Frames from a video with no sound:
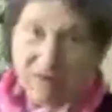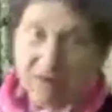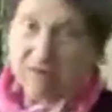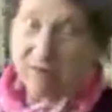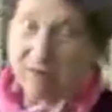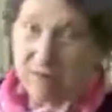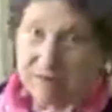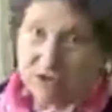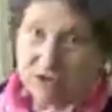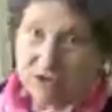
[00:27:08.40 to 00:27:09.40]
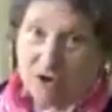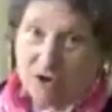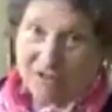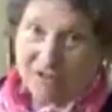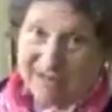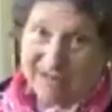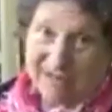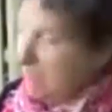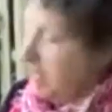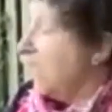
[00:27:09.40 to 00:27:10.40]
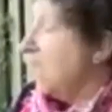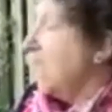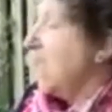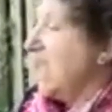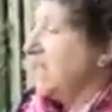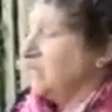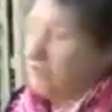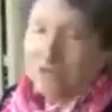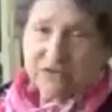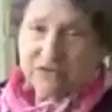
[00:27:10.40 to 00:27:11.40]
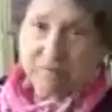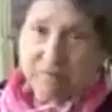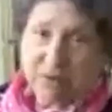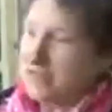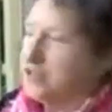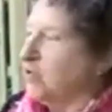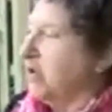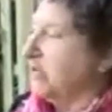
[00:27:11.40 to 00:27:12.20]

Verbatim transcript: who's probably as tall as I am, and he looks very prehistoric.